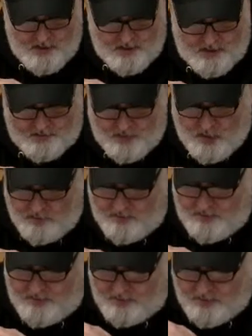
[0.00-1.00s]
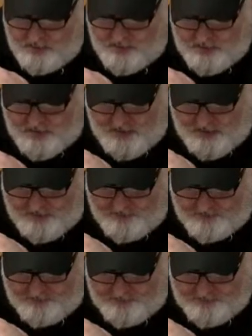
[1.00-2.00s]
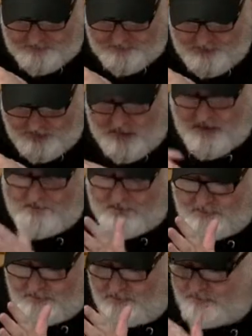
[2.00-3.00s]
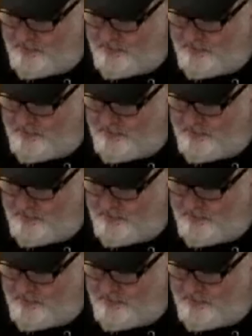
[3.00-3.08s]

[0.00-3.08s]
COVID positive